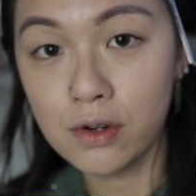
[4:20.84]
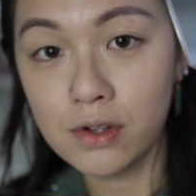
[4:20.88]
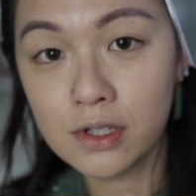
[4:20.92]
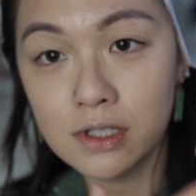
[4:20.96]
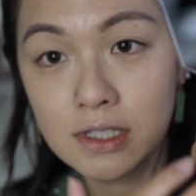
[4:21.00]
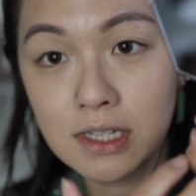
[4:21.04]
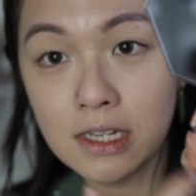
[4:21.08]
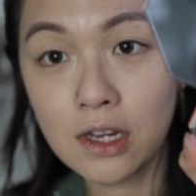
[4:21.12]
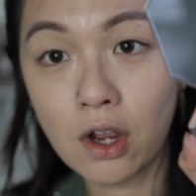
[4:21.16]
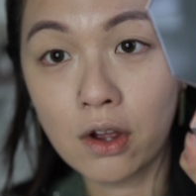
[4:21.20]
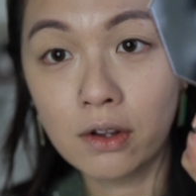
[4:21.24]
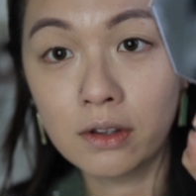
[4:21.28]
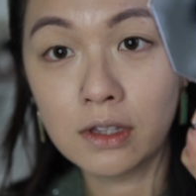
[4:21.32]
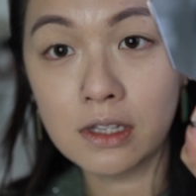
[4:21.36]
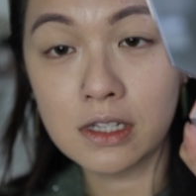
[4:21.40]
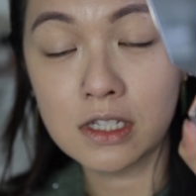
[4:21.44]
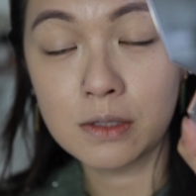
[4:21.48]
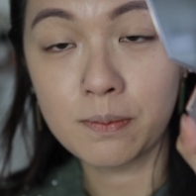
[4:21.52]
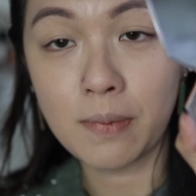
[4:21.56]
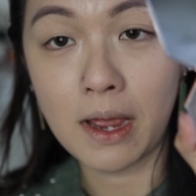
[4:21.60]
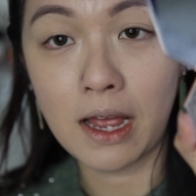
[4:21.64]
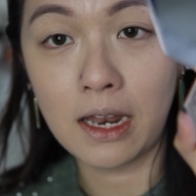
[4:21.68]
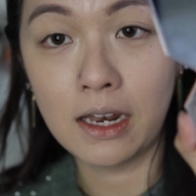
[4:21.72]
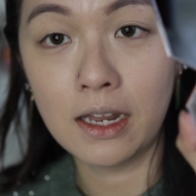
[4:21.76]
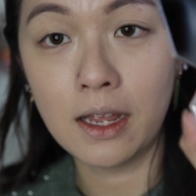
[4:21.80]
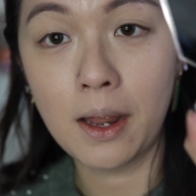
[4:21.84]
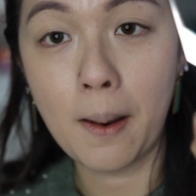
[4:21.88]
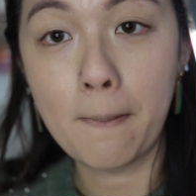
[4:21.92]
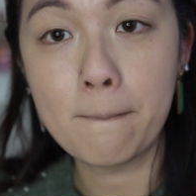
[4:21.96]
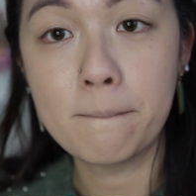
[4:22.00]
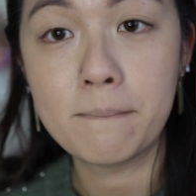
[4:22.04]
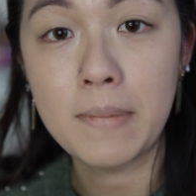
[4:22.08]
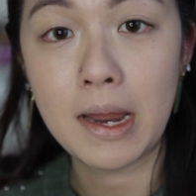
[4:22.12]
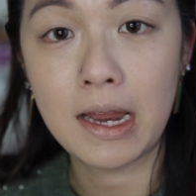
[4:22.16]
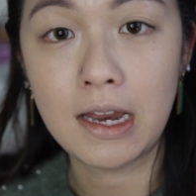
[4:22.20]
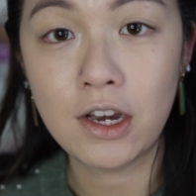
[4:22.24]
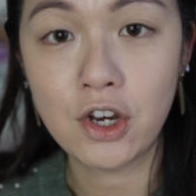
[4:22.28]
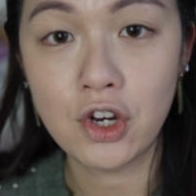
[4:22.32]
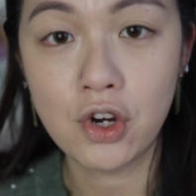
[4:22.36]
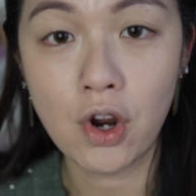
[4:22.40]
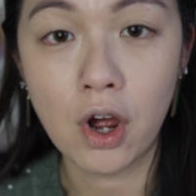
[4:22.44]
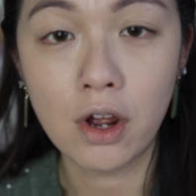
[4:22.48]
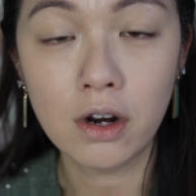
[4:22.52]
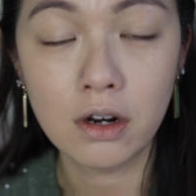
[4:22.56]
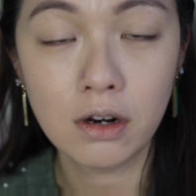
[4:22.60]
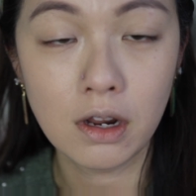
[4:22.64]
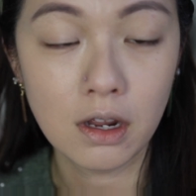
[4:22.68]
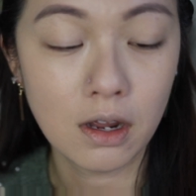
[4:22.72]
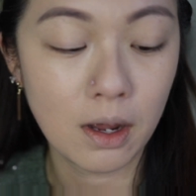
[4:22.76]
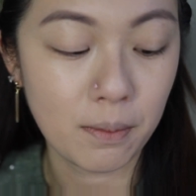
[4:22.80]
you see on this palette may
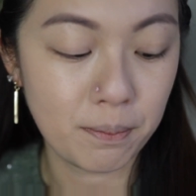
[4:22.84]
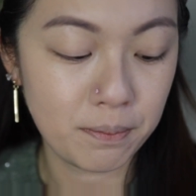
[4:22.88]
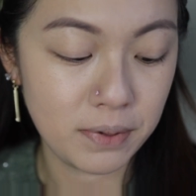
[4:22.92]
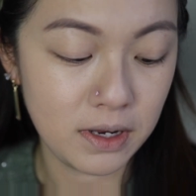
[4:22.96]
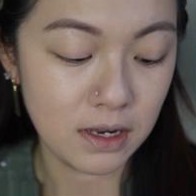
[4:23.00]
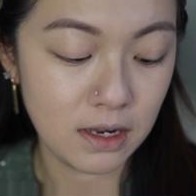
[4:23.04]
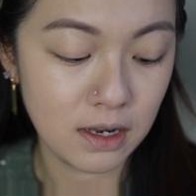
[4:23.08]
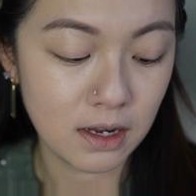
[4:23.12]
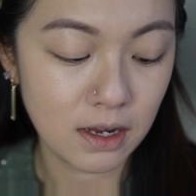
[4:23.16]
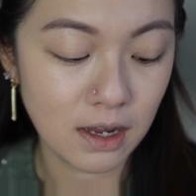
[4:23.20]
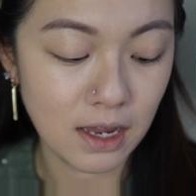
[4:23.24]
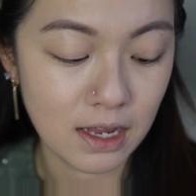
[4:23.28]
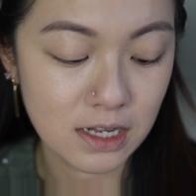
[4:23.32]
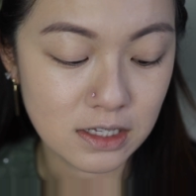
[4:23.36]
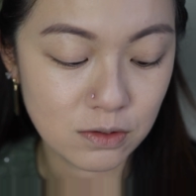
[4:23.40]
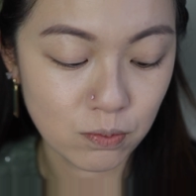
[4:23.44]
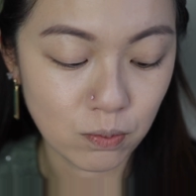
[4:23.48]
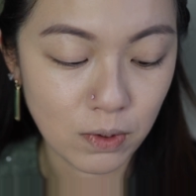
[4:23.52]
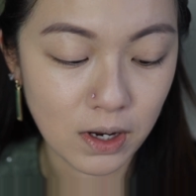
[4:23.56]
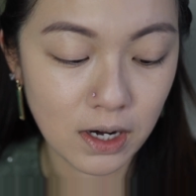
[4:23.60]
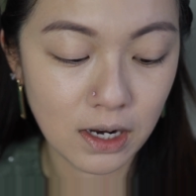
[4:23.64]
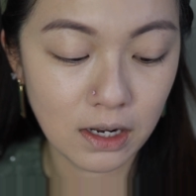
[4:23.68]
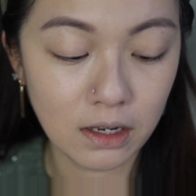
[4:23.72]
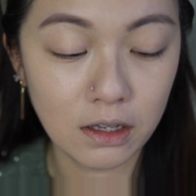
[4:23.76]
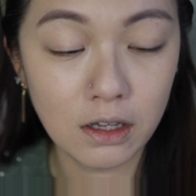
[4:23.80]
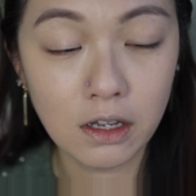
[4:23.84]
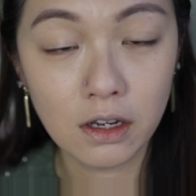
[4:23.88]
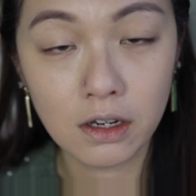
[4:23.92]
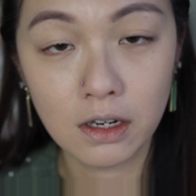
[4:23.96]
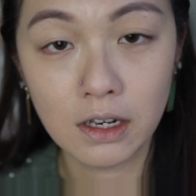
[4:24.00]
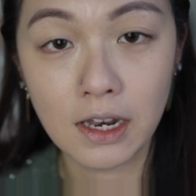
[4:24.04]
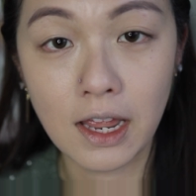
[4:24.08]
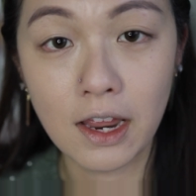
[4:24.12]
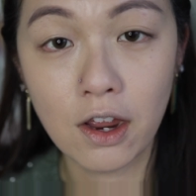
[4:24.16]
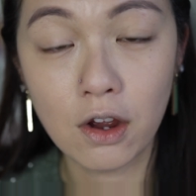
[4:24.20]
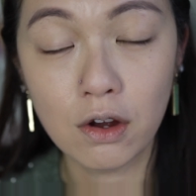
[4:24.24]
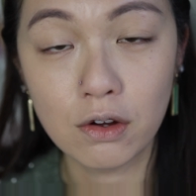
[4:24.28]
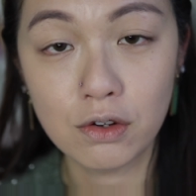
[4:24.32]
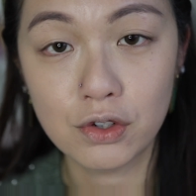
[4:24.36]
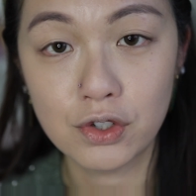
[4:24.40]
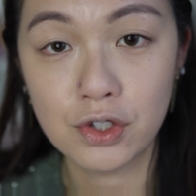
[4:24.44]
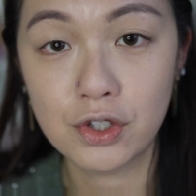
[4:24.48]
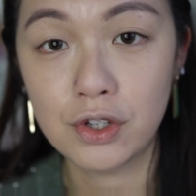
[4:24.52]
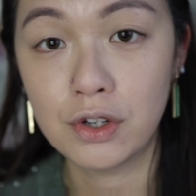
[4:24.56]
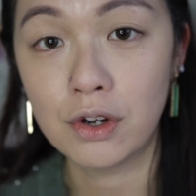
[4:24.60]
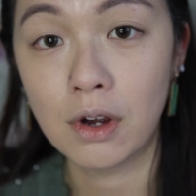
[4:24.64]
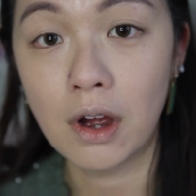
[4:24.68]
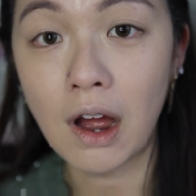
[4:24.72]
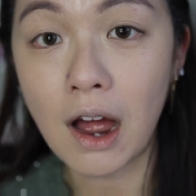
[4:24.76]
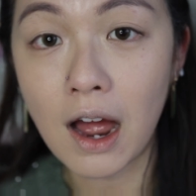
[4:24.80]
not appear as what it looked like onto
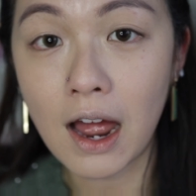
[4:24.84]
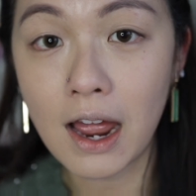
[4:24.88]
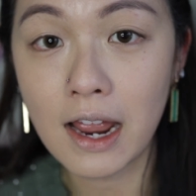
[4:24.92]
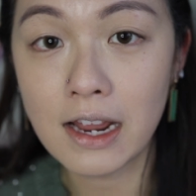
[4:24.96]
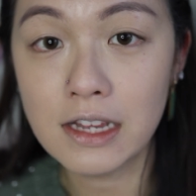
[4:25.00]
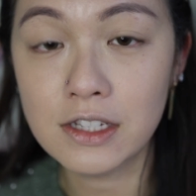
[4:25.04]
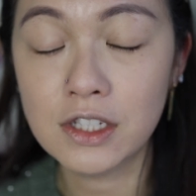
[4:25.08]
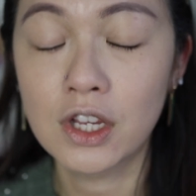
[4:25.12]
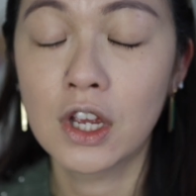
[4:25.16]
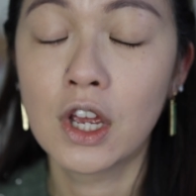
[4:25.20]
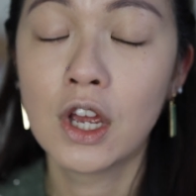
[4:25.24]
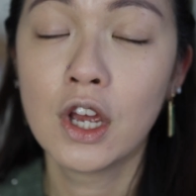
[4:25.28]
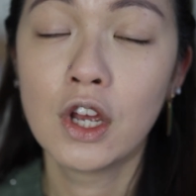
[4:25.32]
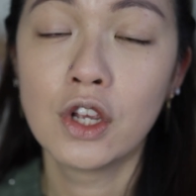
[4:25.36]
your eyes.